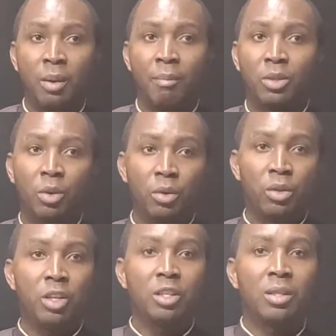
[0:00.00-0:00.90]
but all
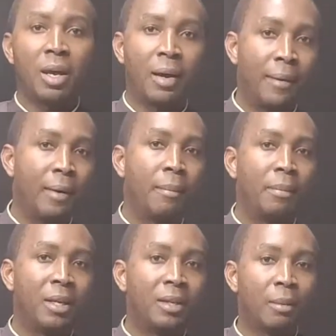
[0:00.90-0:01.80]
these
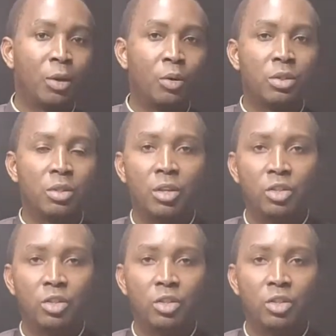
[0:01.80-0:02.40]
bring about